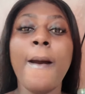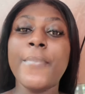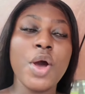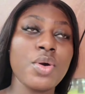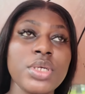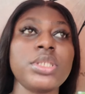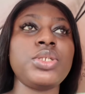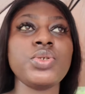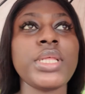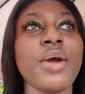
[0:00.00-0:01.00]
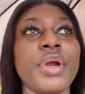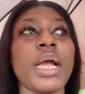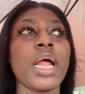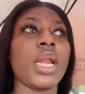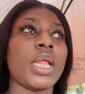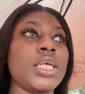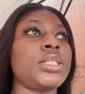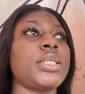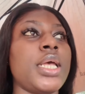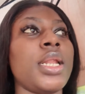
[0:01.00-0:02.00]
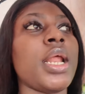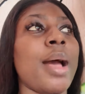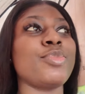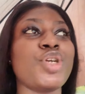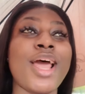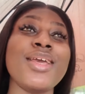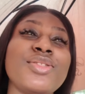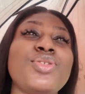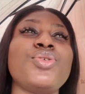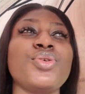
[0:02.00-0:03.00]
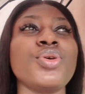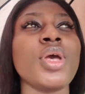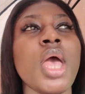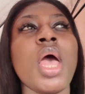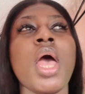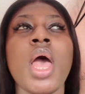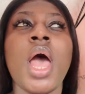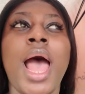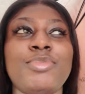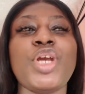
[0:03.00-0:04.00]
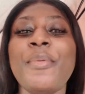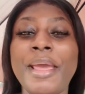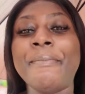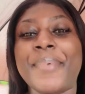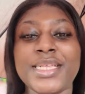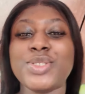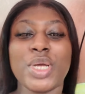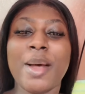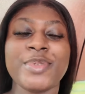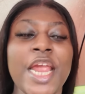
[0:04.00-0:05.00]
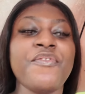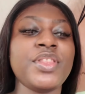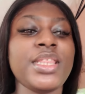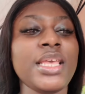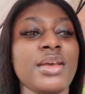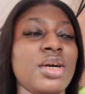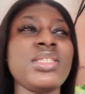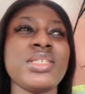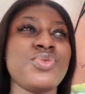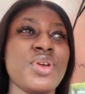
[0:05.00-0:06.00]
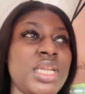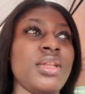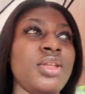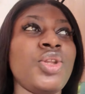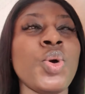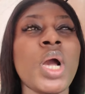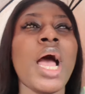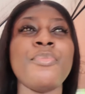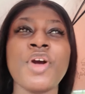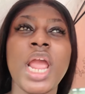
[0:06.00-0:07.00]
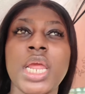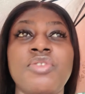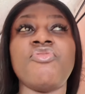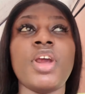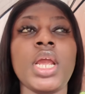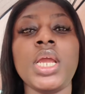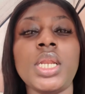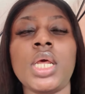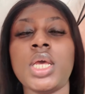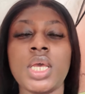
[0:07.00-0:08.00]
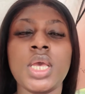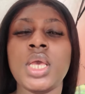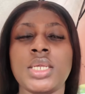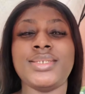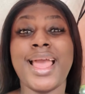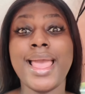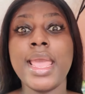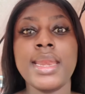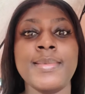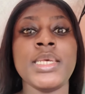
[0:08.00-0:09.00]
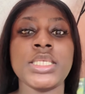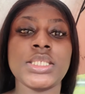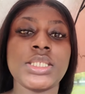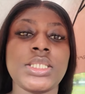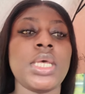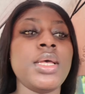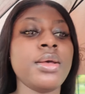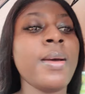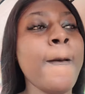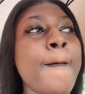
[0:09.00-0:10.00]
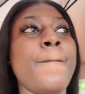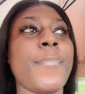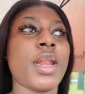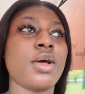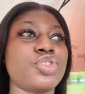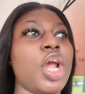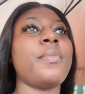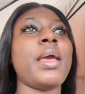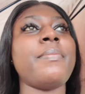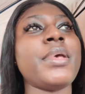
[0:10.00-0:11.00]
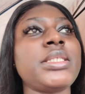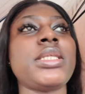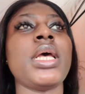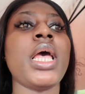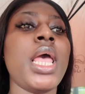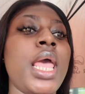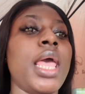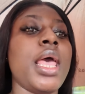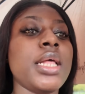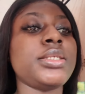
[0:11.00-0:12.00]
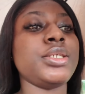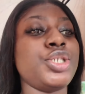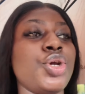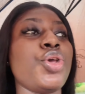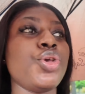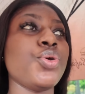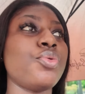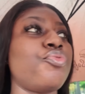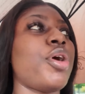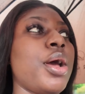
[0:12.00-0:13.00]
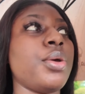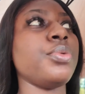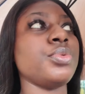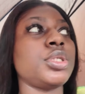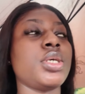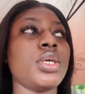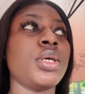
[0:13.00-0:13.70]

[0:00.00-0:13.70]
But I'm going to do that regardless, and I'm trying my best to capture everything because it's raining. You know, camera and rain, they are enemies. But I'll try my best to show you around.